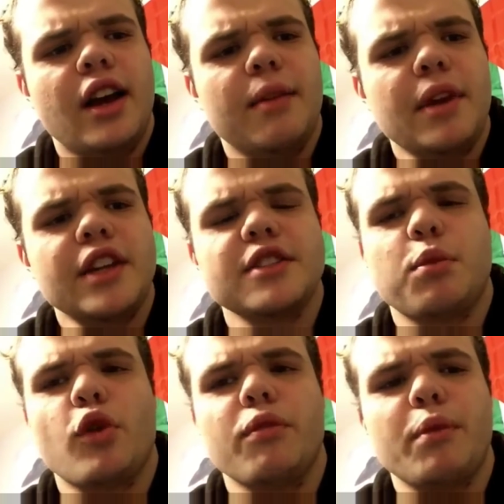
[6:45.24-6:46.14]
It had
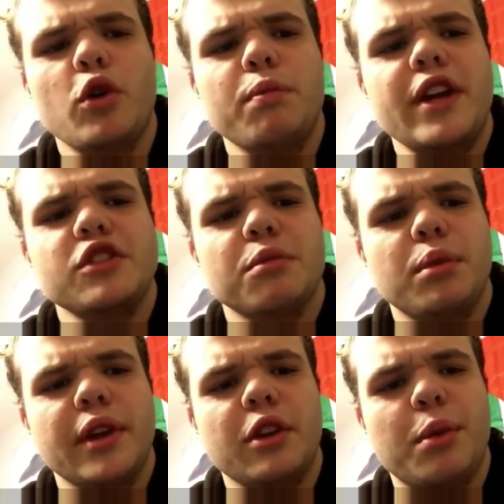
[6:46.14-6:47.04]
support from both major
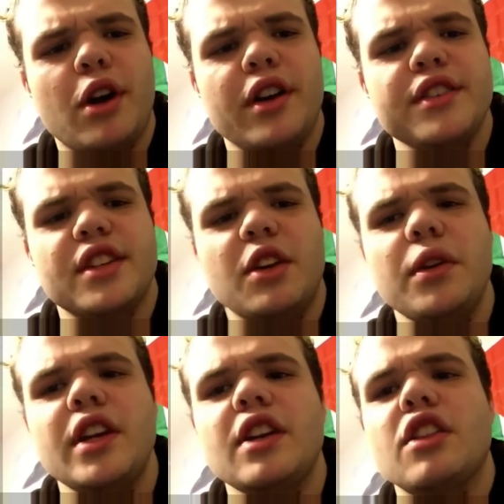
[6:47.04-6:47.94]
political parties, and it
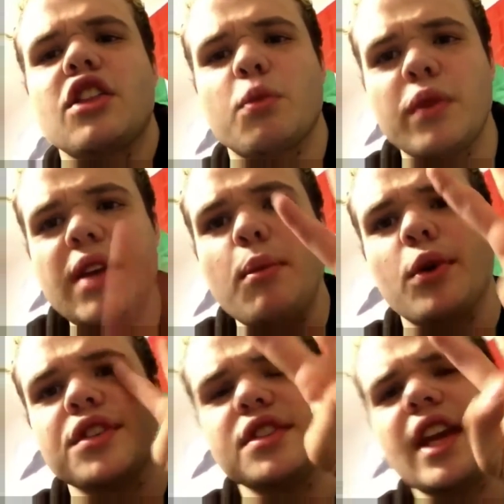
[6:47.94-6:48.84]
only needed 3
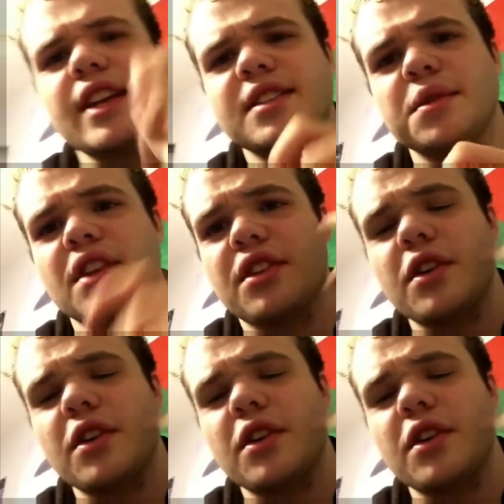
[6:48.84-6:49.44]
more states. It was at